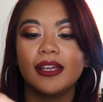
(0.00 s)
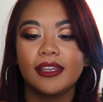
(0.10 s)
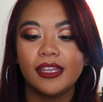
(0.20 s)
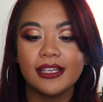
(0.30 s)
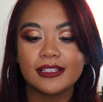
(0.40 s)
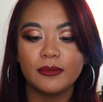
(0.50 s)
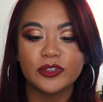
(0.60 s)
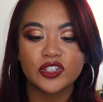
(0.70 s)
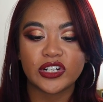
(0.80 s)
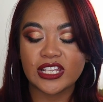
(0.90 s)
I think it's
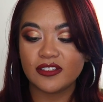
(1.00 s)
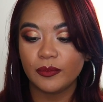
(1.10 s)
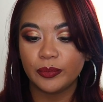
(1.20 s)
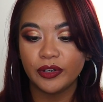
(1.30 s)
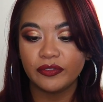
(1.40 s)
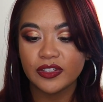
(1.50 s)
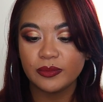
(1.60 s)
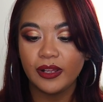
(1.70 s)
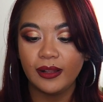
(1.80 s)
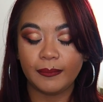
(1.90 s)
almost transfer proof
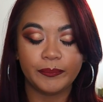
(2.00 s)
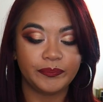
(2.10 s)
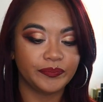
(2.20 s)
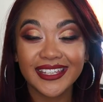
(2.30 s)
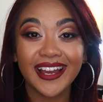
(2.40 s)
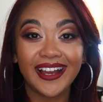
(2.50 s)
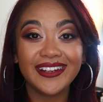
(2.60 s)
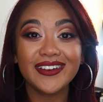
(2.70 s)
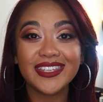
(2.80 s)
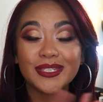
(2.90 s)
as well. So yeah, I
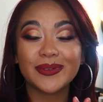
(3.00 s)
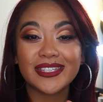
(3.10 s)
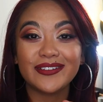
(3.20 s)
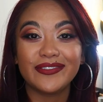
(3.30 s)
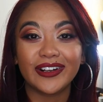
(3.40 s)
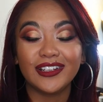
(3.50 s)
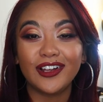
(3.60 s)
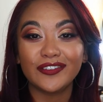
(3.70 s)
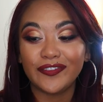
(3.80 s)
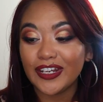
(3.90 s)
know this wasn't a very
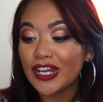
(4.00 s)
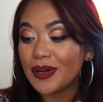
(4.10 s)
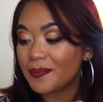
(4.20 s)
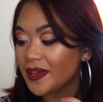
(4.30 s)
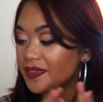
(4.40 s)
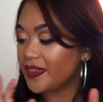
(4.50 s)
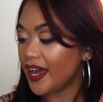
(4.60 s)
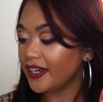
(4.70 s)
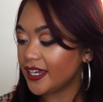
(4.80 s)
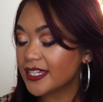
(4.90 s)
long video, but
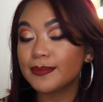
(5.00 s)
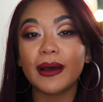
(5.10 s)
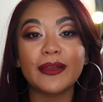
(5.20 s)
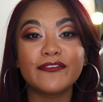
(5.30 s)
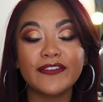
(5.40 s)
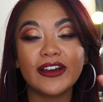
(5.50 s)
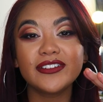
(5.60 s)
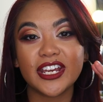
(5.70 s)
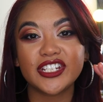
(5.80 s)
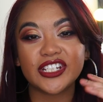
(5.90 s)
that is my
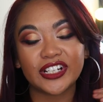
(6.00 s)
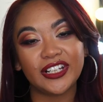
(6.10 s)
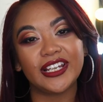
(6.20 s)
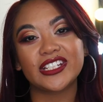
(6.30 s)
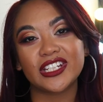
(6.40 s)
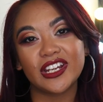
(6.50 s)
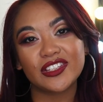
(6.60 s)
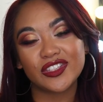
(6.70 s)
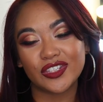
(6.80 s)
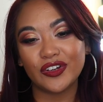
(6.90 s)
foundation
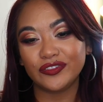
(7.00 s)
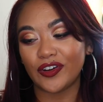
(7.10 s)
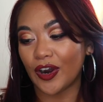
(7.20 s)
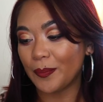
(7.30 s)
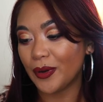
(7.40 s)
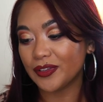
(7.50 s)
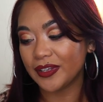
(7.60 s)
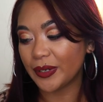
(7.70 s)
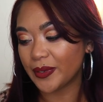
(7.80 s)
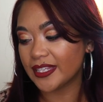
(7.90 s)
collection so far, both
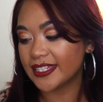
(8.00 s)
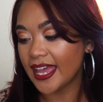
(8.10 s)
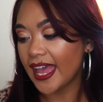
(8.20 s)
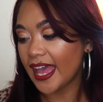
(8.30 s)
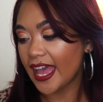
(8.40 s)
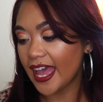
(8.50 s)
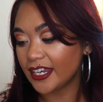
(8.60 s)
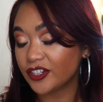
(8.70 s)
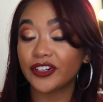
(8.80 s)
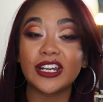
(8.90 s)
liquids
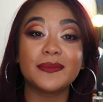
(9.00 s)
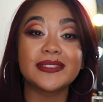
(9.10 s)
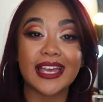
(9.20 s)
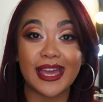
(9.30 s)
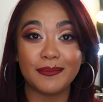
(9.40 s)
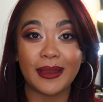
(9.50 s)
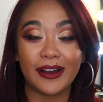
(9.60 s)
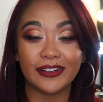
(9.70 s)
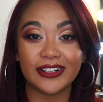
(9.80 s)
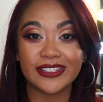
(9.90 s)
and creams and
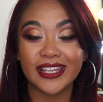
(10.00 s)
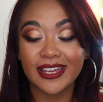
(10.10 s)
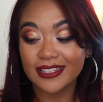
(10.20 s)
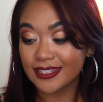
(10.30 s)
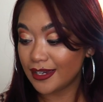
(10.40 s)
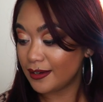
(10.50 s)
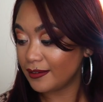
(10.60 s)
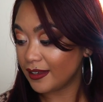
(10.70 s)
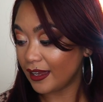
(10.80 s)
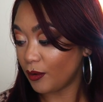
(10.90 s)
powders.
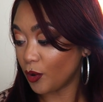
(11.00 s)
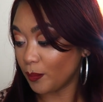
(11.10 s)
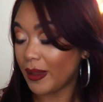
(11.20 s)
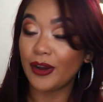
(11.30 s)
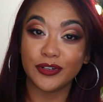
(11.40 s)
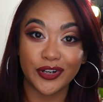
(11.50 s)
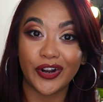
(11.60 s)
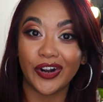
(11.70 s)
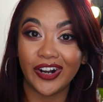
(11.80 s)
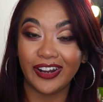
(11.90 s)
So or
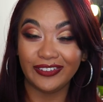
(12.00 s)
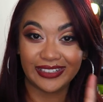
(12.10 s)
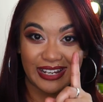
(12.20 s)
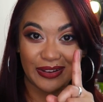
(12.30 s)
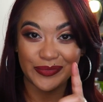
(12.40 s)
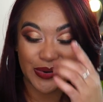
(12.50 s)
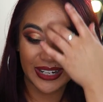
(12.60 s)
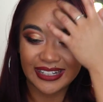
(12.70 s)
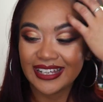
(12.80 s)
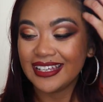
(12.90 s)
powder. I only have
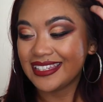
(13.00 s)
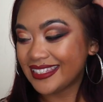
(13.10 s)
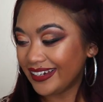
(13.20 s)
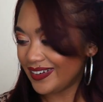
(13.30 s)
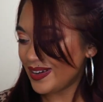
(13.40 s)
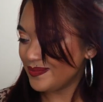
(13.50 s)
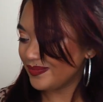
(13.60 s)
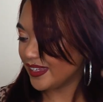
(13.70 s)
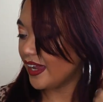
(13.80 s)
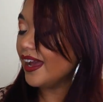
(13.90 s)
one. So
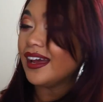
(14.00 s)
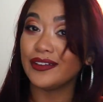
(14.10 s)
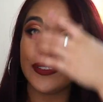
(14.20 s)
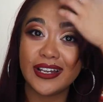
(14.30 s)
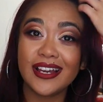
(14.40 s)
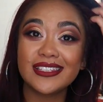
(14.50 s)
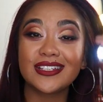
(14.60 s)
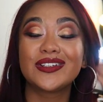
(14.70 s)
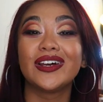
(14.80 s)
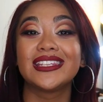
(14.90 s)
um, yeah, if you guys
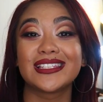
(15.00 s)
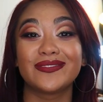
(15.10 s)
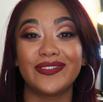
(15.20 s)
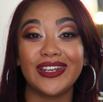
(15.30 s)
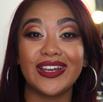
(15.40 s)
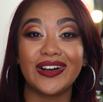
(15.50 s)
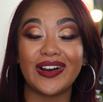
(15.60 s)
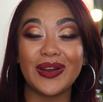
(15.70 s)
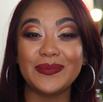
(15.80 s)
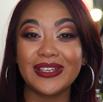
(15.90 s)
enjoyed this video,
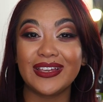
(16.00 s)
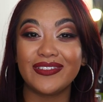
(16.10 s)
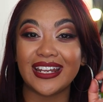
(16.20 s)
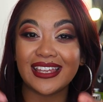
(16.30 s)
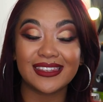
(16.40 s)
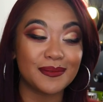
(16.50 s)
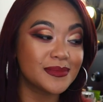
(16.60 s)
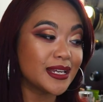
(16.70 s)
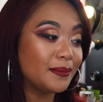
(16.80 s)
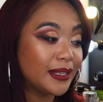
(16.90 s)
I hope you give it a
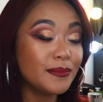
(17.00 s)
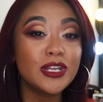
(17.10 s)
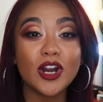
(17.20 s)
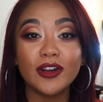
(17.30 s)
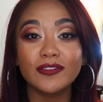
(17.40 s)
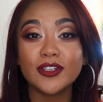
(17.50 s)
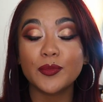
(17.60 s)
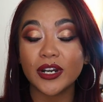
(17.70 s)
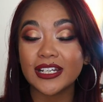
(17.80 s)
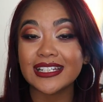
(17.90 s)
thumbs up. Let me know if you
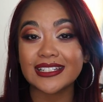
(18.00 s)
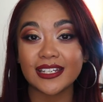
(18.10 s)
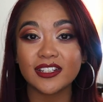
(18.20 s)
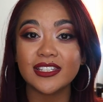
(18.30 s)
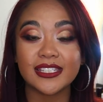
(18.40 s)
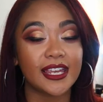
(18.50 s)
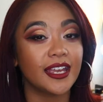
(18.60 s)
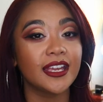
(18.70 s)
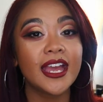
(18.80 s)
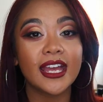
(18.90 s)
want to continue
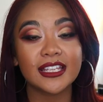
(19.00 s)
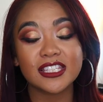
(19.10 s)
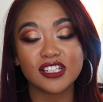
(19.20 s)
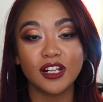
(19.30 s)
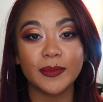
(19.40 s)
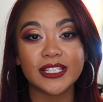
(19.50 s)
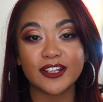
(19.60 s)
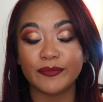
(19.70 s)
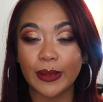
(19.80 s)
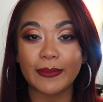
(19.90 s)
seeing installments
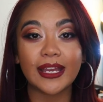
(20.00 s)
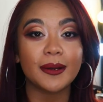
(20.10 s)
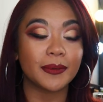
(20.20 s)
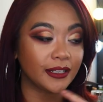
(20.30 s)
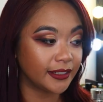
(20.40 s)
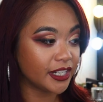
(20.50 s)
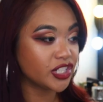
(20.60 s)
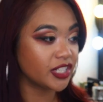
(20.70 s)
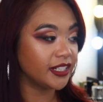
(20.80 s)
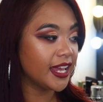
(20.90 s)
of my makeup
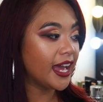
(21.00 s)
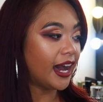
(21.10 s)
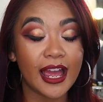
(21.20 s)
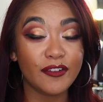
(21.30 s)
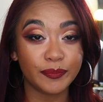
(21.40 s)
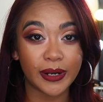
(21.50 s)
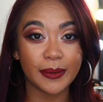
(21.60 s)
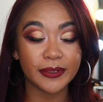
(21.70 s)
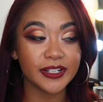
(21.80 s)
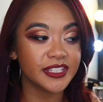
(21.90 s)
collection. I have
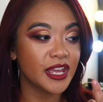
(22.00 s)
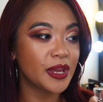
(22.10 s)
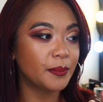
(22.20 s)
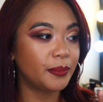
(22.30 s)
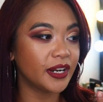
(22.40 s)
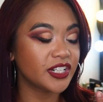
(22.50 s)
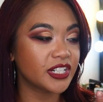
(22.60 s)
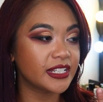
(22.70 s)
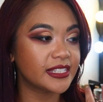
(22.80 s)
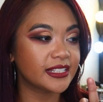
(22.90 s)
primers,
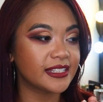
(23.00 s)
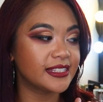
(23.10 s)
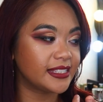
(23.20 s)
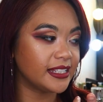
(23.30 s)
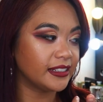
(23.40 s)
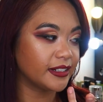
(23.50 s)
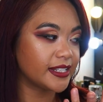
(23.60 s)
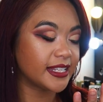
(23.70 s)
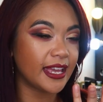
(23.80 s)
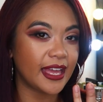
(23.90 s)
brushes,
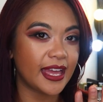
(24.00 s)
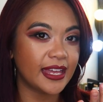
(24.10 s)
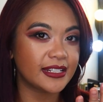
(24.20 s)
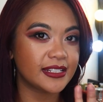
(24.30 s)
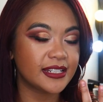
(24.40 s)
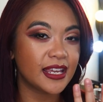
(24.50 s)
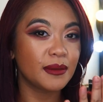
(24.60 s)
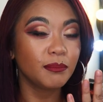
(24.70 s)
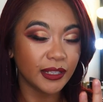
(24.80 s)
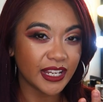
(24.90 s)
concealers, and
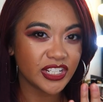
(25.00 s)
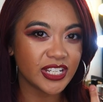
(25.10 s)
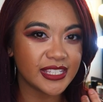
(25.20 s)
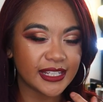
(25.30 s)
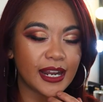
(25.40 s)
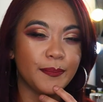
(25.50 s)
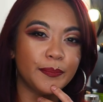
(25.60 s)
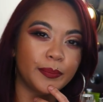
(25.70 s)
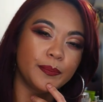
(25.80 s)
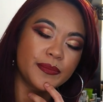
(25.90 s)
blushes that I
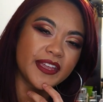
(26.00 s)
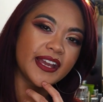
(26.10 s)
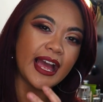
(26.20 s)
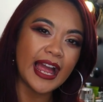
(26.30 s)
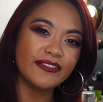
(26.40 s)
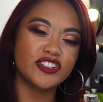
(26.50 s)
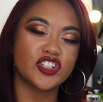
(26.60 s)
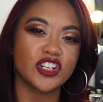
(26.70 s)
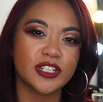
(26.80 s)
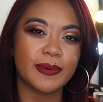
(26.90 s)
think I haven't
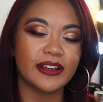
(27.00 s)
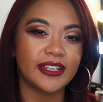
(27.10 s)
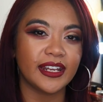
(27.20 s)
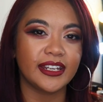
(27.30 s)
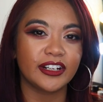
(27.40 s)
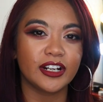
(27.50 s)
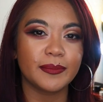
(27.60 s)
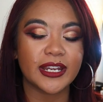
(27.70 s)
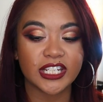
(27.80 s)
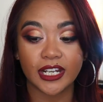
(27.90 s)
talked about yet here
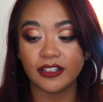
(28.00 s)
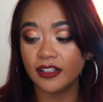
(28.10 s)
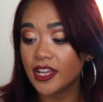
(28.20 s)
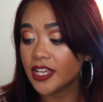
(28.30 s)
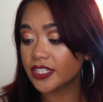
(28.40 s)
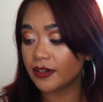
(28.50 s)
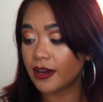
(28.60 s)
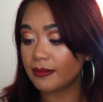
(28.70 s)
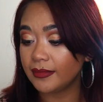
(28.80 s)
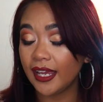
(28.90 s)
on my channel. So
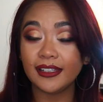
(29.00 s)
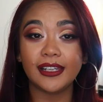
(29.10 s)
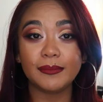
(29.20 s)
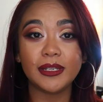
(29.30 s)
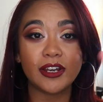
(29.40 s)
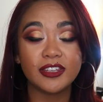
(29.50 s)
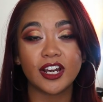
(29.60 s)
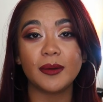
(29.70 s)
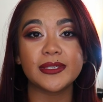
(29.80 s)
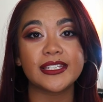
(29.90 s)
um, yeah, let me know in the
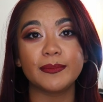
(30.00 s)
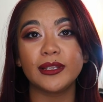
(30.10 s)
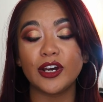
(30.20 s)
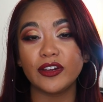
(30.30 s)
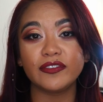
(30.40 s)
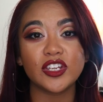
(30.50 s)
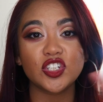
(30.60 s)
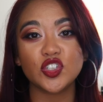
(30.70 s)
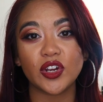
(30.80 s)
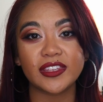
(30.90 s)
comments down below if you
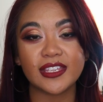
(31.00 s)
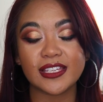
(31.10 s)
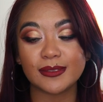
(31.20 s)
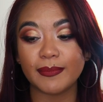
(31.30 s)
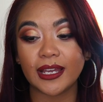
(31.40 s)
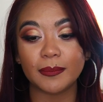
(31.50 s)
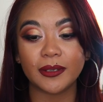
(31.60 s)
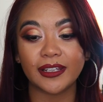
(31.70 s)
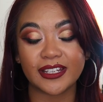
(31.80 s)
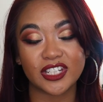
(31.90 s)
enjoyed these makeup
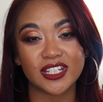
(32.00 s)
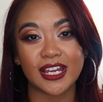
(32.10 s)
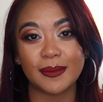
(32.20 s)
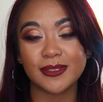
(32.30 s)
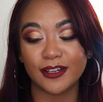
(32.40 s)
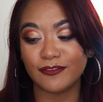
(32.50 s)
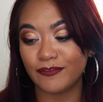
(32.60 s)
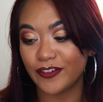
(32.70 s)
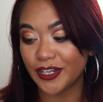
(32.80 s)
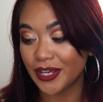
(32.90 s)
collection types of
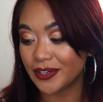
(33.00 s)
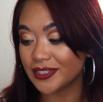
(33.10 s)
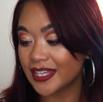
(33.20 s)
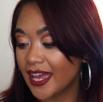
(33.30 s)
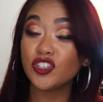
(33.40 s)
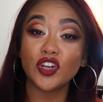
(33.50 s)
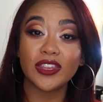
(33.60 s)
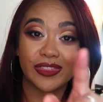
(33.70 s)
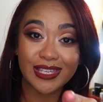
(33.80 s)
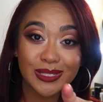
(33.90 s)
videos. If you
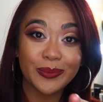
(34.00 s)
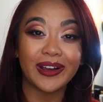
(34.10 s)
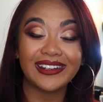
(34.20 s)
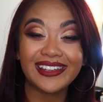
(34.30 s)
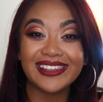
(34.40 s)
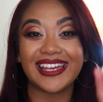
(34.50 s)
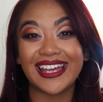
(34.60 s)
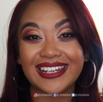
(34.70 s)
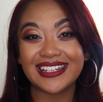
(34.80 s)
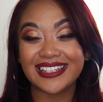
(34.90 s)
enjoyed this one,
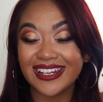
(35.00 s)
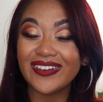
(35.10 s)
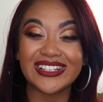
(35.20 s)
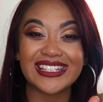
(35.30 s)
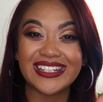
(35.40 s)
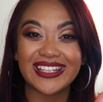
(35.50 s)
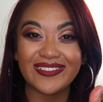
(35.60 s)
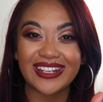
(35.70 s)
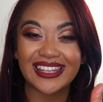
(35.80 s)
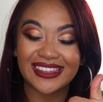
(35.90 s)
then you know what to do.
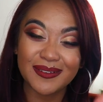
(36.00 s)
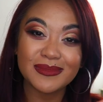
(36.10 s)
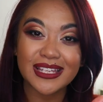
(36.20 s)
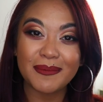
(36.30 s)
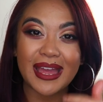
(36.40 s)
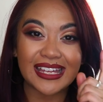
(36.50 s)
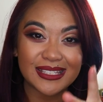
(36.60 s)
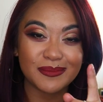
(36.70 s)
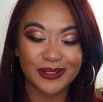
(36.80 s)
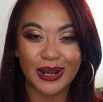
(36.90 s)
Give it a thumbs up
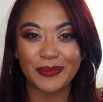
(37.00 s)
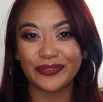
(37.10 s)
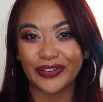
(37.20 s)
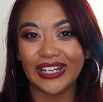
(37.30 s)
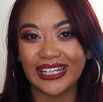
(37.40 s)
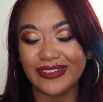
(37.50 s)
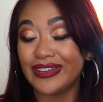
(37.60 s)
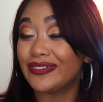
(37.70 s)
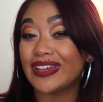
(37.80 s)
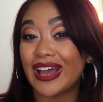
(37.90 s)
and subscribe before you
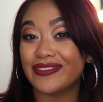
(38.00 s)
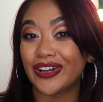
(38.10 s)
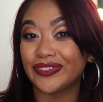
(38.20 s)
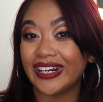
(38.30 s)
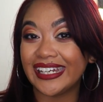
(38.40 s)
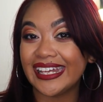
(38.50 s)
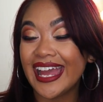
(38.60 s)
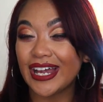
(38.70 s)
leave if you haven't already.